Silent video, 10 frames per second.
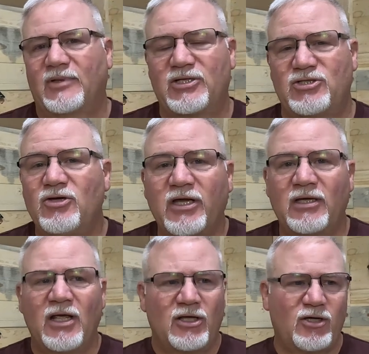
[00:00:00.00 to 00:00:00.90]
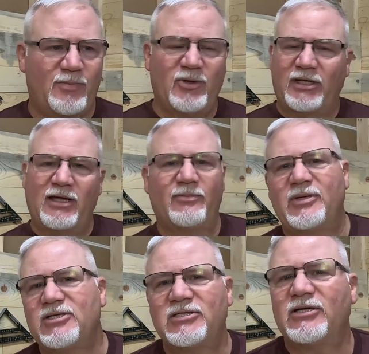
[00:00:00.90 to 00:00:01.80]
Because you can you can put
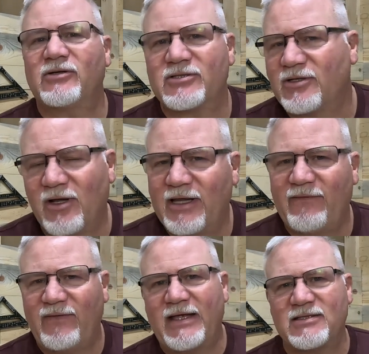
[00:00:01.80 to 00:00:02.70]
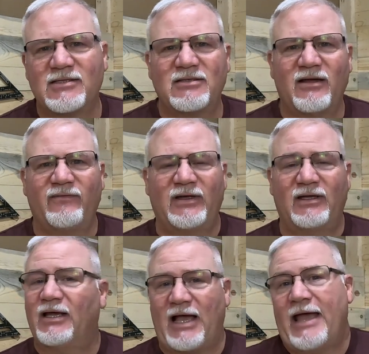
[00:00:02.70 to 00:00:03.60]
EMP shields and all that fancy stuff
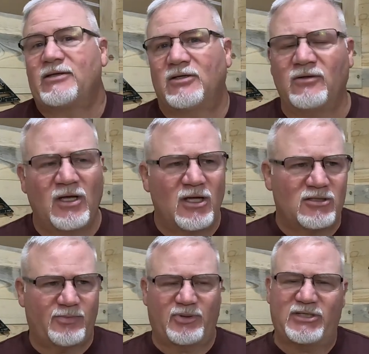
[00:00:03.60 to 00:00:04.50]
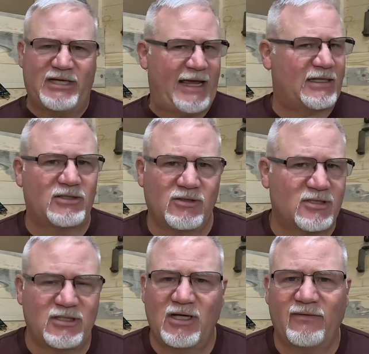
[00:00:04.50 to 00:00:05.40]
in like I do to protect your
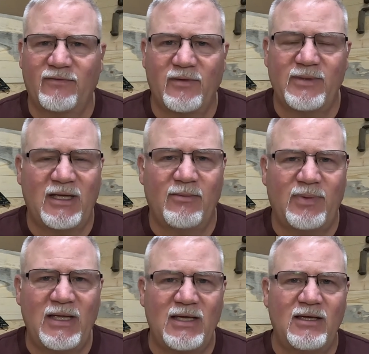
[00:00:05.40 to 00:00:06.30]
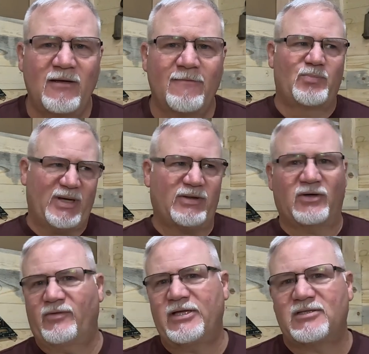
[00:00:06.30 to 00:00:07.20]
stuff from EMP, but the
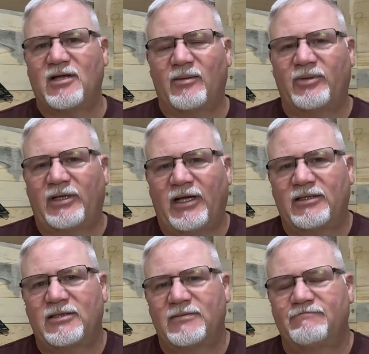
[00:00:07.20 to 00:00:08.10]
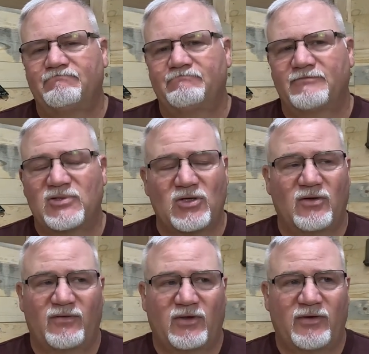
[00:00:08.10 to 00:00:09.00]
grid's not protected.
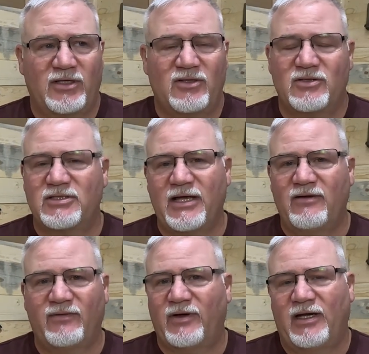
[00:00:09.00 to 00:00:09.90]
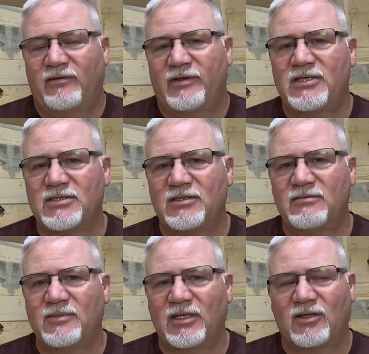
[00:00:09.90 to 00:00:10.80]
So if the grid goes down for any
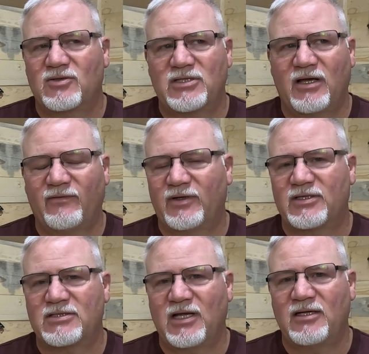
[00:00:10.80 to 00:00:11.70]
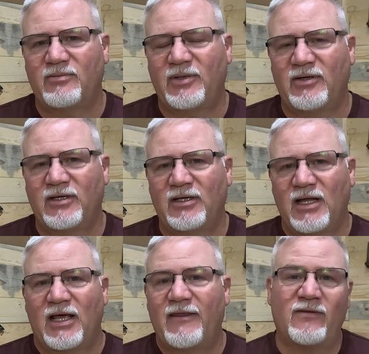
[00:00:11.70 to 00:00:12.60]
reason and it goes down for an extended period
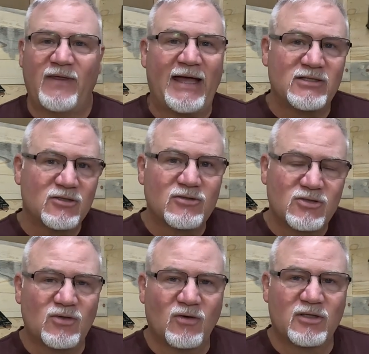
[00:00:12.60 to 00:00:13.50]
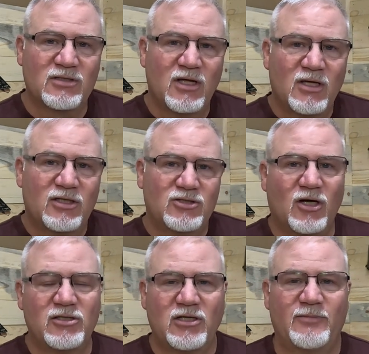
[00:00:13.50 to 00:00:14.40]
and that's your source to
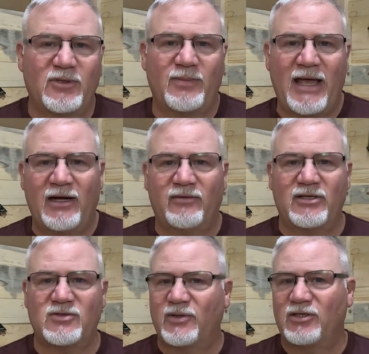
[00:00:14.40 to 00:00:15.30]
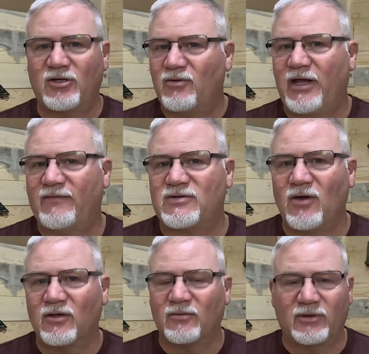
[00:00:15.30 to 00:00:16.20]
charge up your batteries when you don't have
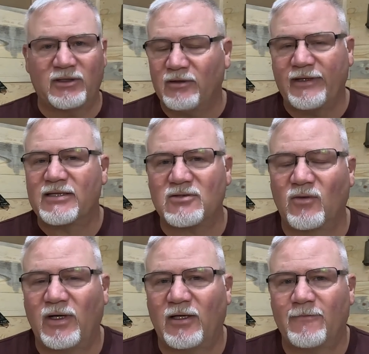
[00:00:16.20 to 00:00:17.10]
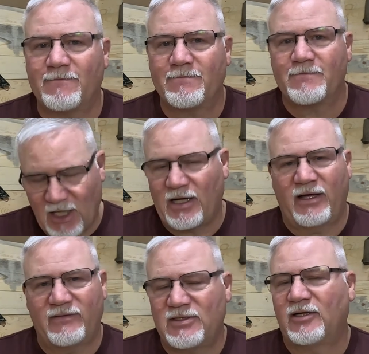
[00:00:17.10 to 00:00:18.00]
solar, well you're SOL. Got to
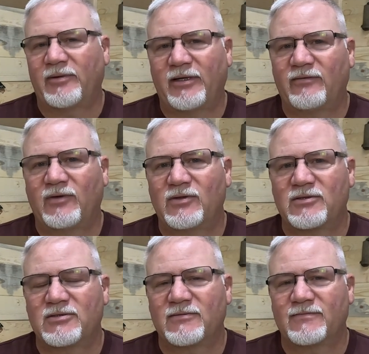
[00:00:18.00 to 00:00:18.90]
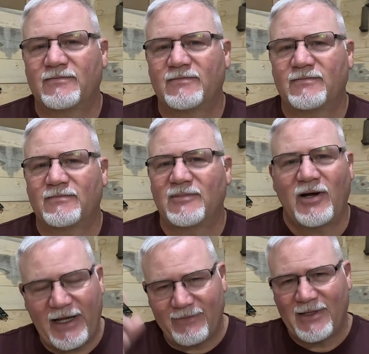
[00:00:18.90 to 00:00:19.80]
have a generator, folks.
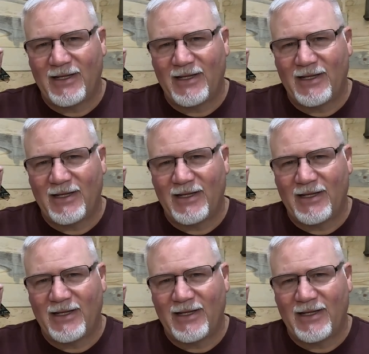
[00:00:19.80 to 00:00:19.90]
All right.